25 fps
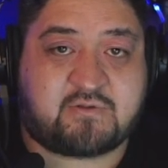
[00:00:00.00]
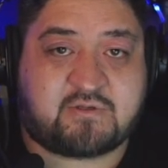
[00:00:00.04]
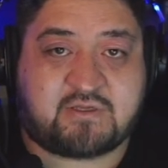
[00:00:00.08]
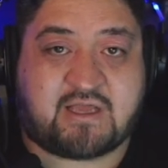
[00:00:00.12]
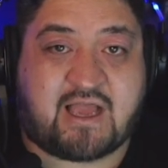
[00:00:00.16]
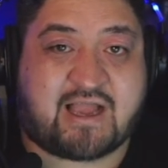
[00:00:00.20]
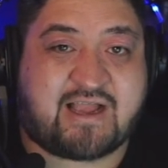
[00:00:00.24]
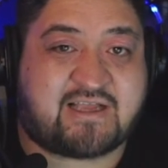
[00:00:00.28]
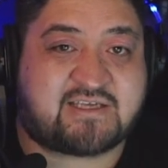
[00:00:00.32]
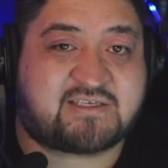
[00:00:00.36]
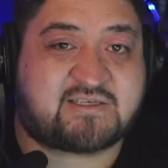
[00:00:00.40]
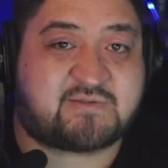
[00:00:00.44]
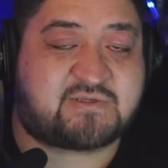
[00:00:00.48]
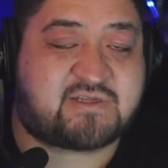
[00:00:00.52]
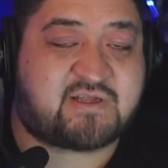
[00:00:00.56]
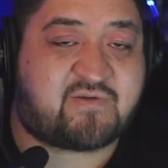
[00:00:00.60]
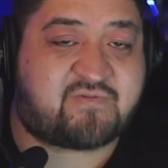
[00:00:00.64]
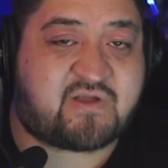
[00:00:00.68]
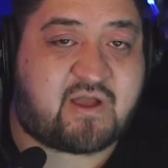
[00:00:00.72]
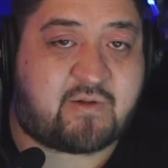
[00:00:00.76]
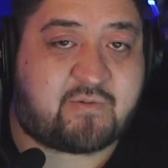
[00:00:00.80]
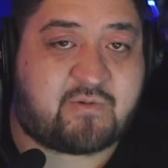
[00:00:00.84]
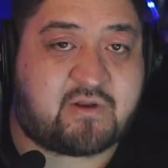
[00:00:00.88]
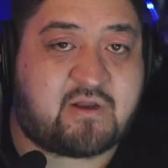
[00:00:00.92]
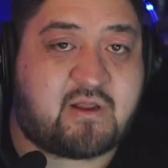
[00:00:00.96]
I got some stuff
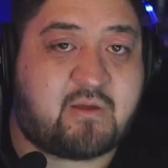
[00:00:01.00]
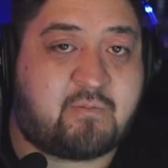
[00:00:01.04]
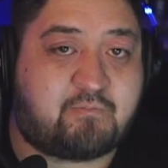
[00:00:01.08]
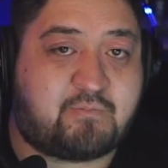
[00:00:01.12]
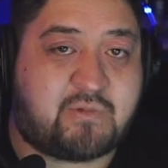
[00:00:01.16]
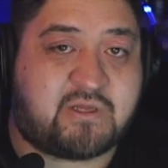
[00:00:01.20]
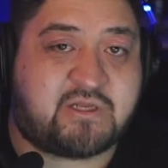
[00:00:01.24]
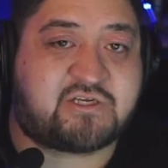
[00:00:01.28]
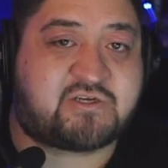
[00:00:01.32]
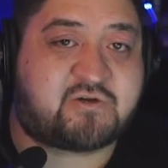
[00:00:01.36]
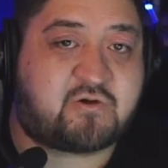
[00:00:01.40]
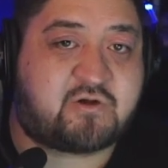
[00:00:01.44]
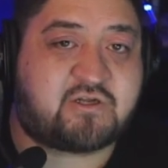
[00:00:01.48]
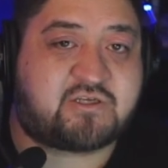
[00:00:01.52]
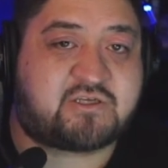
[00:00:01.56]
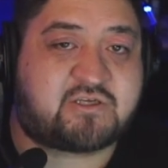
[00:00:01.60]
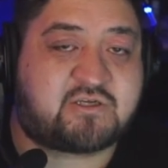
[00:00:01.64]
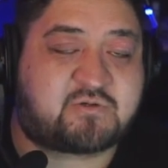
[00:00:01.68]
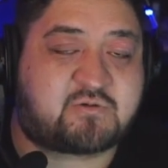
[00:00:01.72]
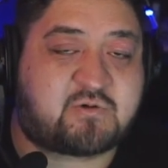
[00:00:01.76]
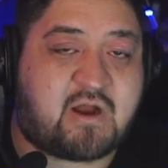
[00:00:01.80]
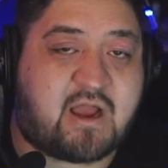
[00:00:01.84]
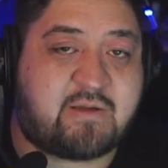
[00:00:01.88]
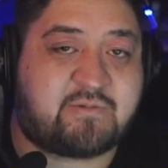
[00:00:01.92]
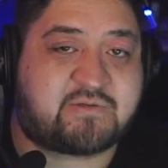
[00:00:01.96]
coming. Be sure to
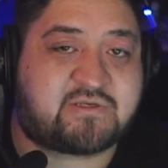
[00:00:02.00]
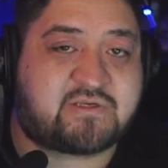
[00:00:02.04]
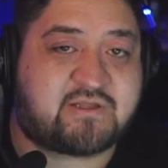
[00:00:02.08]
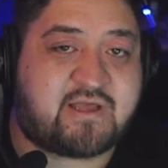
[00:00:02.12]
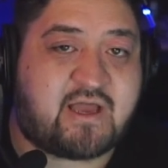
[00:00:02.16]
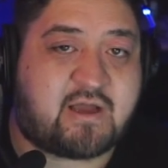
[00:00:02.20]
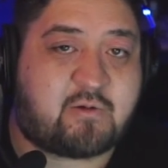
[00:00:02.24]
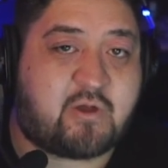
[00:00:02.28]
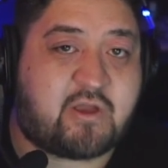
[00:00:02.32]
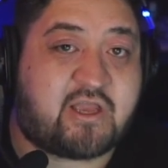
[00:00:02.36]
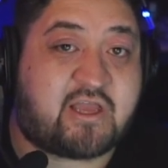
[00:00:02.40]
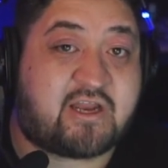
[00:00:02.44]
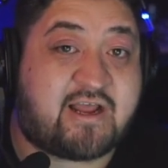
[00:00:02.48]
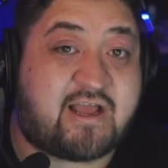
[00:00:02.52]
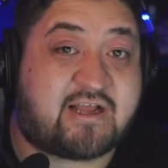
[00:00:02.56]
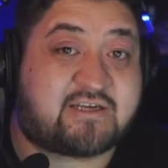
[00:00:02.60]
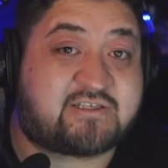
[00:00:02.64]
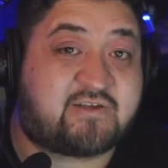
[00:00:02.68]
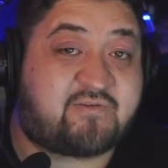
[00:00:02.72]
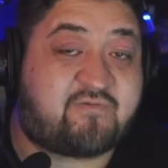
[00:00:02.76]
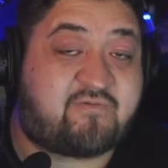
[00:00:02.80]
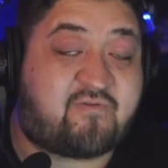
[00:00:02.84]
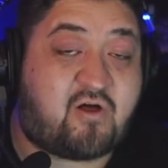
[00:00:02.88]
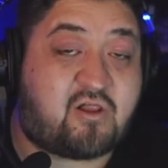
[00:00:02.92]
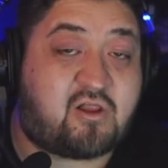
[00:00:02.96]
subscribe so that way you can
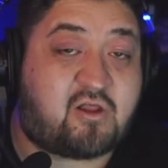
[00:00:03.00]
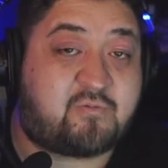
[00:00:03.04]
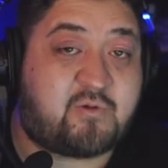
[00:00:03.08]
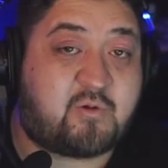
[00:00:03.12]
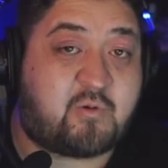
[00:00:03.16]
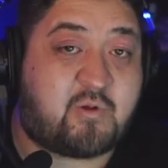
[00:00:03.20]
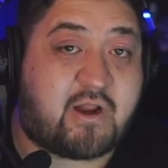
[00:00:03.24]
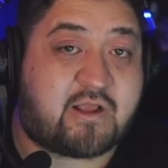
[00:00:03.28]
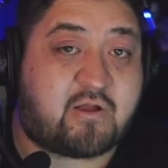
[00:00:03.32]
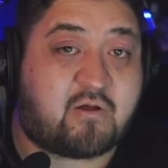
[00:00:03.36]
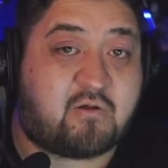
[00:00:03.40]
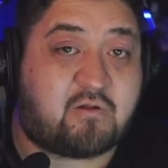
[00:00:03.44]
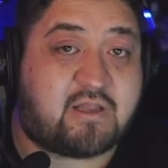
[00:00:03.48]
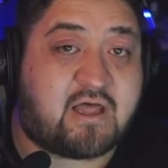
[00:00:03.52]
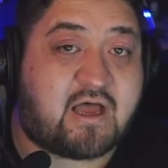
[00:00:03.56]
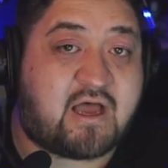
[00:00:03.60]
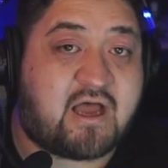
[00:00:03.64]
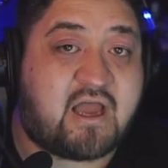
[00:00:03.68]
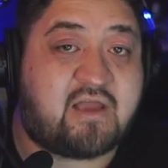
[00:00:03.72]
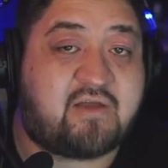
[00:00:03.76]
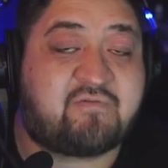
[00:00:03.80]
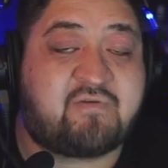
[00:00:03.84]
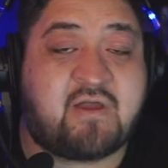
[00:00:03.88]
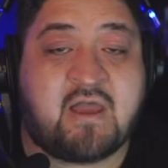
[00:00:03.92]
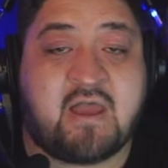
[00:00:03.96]
actually follow me when I go
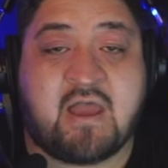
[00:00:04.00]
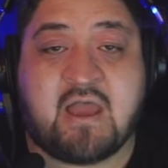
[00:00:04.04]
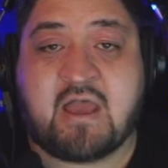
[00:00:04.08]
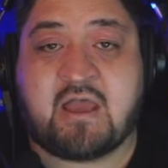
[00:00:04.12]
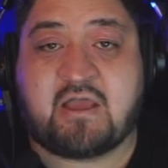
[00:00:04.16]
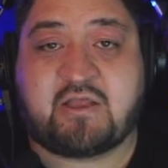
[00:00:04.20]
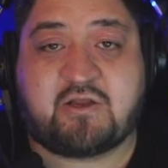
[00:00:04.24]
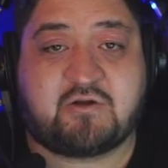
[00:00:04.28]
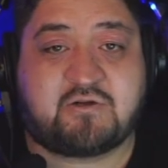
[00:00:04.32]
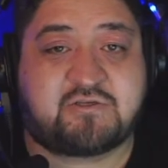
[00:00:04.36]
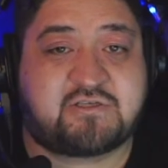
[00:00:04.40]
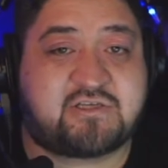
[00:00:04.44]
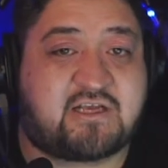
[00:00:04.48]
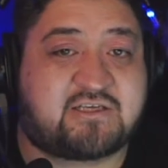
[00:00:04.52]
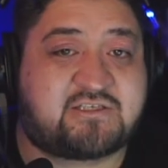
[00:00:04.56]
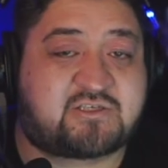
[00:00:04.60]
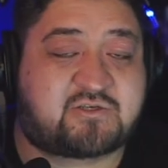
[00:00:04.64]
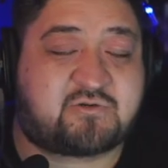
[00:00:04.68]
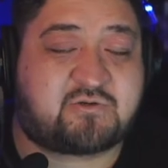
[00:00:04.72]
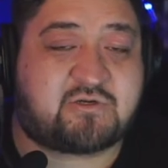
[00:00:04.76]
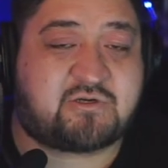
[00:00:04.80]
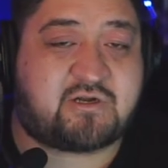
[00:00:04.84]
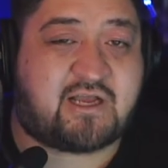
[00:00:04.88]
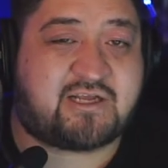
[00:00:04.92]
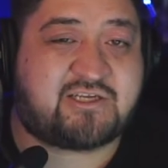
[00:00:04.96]
live. Usually
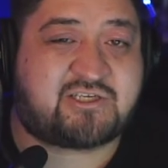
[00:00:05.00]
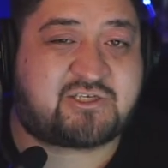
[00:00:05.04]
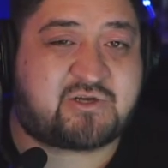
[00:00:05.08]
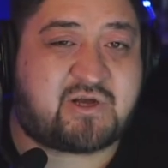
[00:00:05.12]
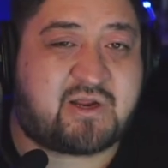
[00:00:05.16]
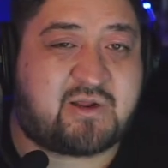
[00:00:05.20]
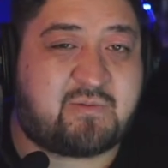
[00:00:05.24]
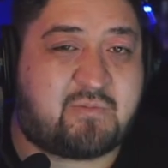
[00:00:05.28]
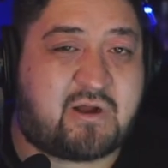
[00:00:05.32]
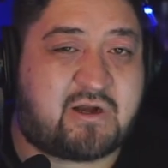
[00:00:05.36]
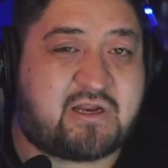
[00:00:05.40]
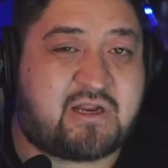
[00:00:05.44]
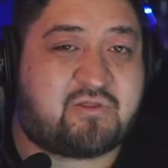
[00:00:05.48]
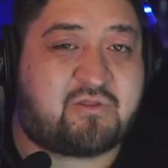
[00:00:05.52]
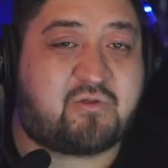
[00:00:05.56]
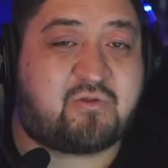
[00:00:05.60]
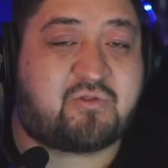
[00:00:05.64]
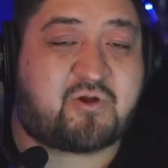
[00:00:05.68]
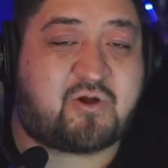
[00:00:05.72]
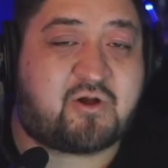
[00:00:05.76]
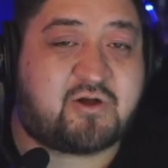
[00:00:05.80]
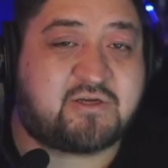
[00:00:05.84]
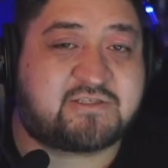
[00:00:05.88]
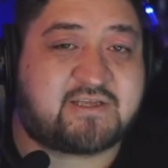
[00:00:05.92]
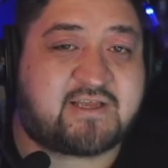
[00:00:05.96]
I stream Monday through
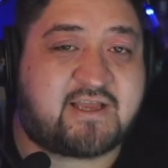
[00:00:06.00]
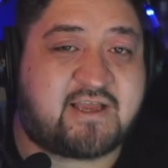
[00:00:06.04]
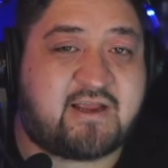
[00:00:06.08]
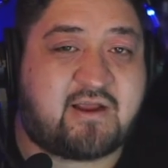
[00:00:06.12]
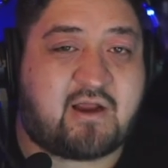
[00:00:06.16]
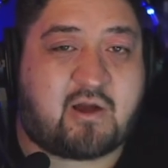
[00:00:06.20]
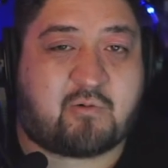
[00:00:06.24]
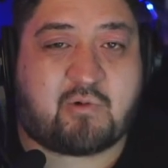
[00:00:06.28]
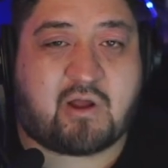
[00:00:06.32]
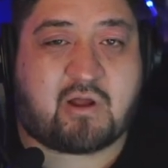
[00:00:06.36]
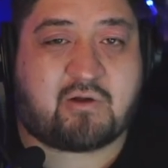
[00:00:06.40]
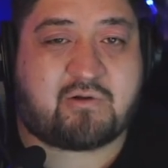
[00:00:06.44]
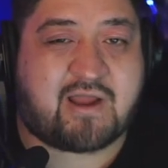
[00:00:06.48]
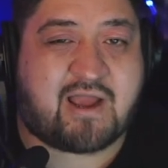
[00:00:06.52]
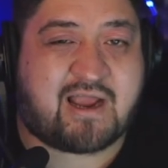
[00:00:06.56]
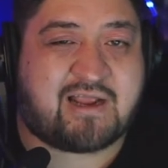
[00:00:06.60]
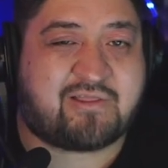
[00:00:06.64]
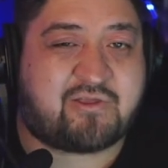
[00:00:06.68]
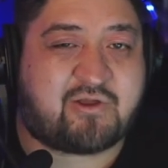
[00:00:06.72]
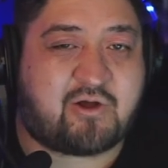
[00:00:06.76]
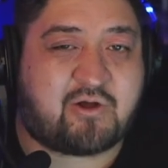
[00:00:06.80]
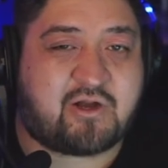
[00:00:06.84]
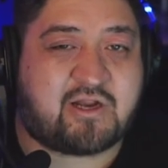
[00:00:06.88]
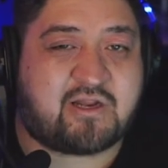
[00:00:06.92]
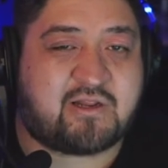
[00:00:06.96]
Thursday around
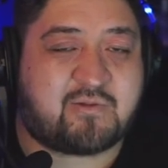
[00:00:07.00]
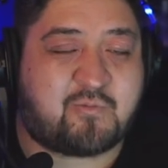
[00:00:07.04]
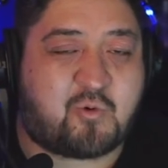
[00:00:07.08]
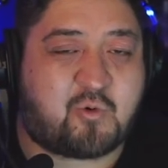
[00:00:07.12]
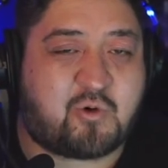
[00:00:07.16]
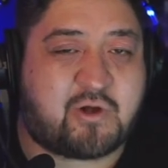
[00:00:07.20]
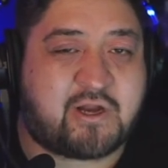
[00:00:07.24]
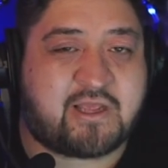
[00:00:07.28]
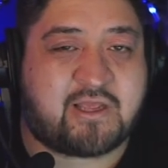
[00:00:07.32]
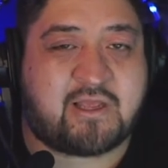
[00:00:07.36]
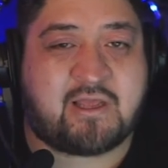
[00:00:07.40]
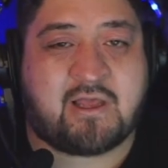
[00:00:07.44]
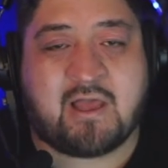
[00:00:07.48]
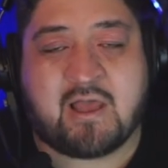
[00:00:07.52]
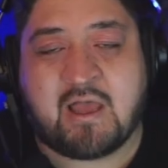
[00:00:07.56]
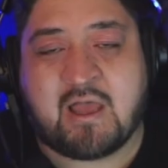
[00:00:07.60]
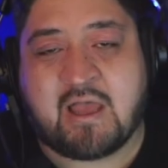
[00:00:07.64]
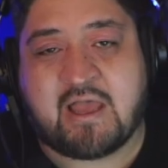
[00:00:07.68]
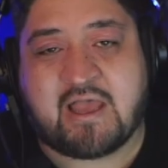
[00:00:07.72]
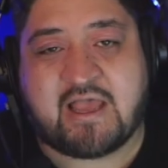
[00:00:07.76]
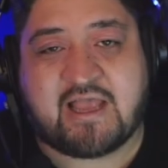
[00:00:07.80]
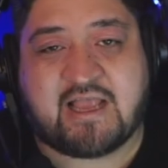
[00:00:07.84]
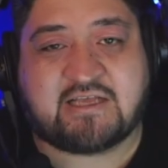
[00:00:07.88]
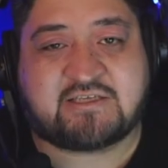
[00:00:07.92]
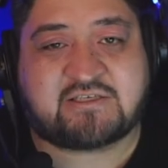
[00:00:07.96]
9:30 in the morning
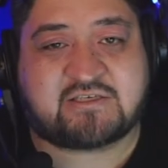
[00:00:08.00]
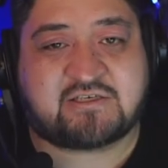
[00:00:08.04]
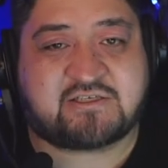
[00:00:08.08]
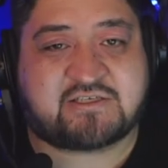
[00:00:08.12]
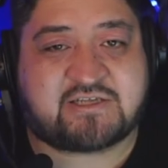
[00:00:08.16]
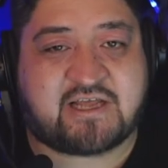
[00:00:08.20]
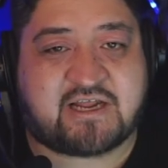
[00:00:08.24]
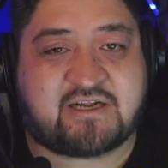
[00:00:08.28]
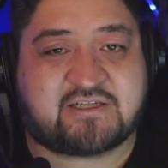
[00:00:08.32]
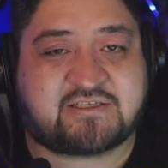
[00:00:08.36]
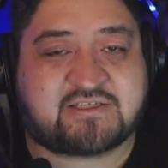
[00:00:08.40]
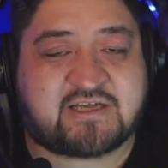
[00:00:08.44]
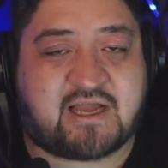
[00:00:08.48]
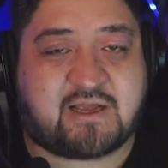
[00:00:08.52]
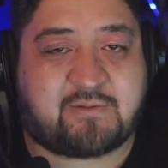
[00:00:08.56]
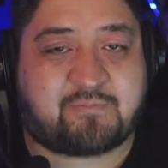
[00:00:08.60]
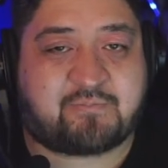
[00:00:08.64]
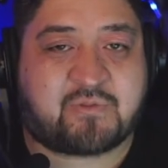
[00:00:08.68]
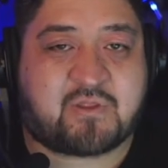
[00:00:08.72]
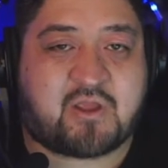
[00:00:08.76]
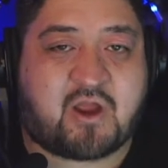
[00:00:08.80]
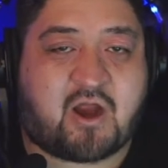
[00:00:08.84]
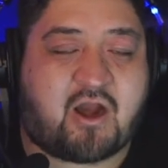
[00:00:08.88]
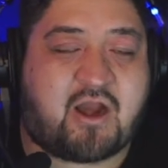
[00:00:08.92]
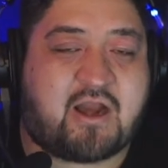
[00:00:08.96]
Eastern Standard Time.
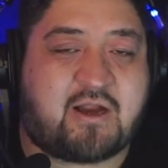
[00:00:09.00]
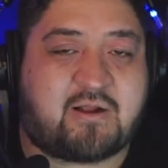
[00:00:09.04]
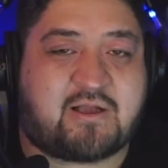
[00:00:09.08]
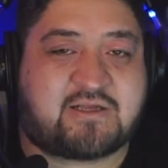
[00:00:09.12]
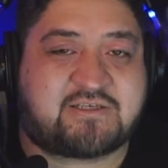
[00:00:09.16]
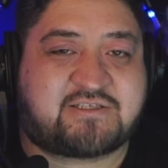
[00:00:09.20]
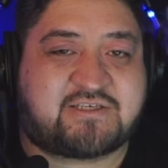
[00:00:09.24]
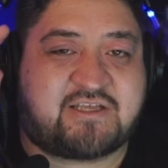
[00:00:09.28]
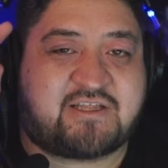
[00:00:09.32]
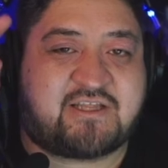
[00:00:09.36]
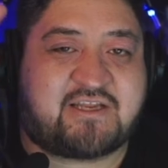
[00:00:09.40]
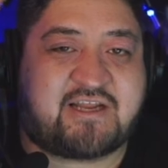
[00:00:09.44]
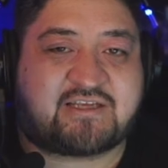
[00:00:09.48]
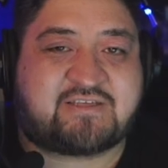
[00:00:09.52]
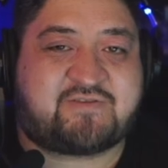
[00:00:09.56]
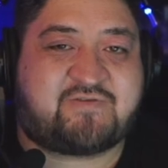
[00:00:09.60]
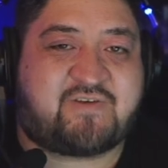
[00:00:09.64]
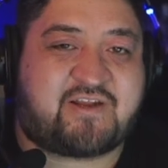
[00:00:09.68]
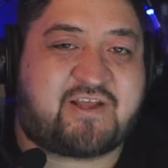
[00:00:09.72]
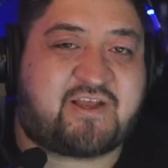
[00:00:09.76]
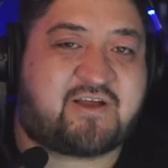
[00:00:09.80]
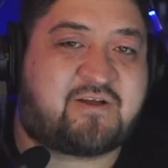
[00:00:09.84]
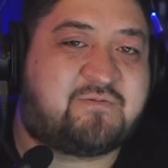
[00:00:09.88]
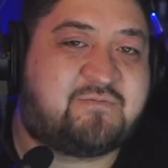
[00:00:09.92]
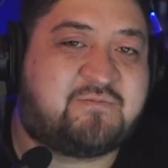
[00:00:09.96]
All right, I'll see you in the next
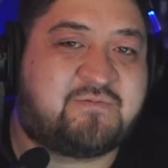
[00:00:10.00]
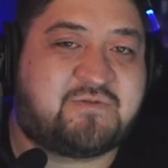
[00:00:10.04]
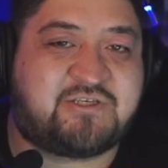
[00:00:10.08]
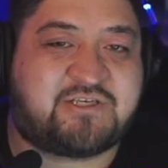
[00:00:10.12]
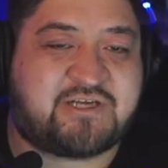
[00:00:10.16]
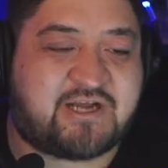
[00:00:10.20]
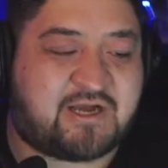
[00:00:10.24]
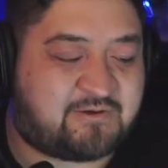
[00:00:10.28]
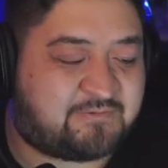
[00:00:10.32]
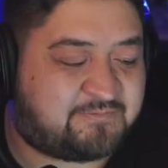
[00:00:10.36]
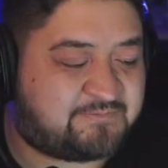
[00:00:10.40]
video. Ciao.